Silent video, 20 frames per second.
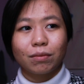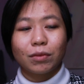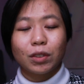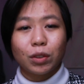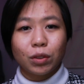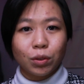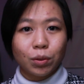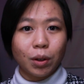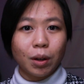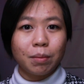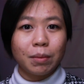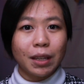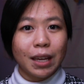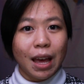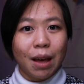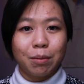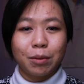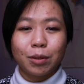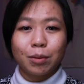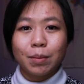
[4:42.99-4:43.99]
stormed the
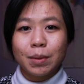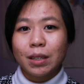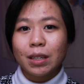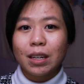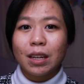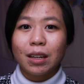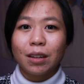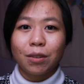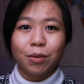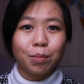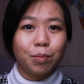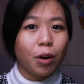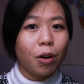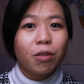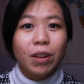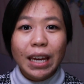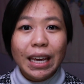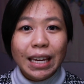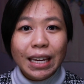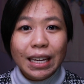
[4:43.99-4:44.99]
Capitol building, who
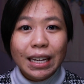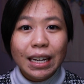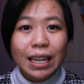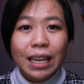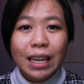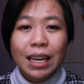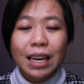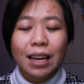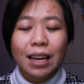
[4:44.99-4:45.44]
broke in,